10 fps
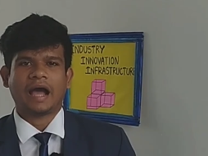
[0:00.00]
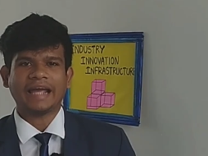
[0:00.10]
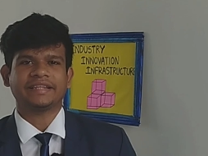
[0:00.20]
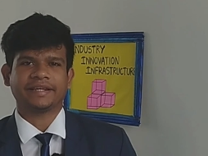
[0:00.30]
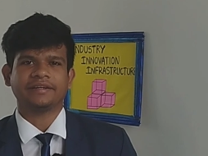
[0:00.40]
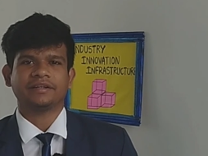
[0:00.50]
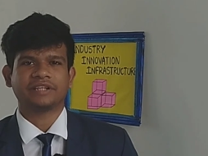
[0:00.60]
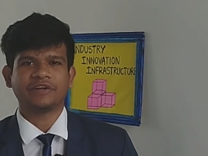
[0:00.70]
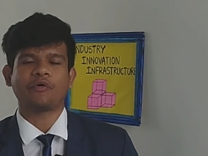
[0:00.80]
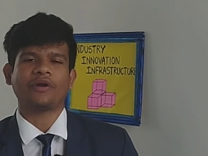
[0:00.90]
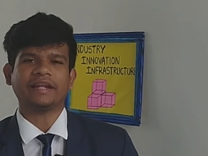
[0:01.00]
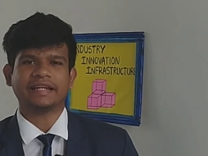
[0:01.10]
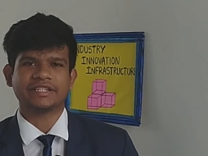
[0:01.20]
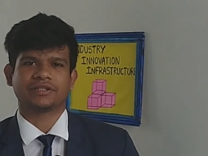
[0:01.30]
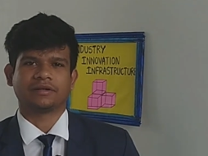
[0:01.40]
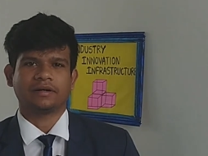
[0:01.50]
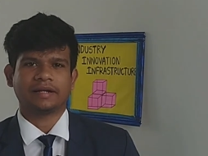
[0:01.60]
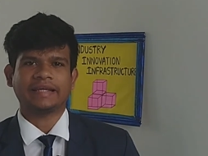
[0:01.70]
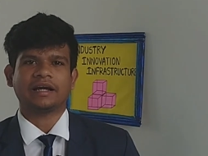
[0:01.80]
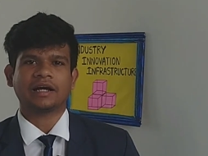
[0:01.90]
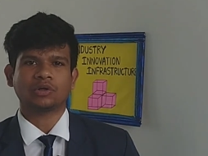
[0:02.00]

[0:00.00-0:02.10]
I think the rewarding nature, like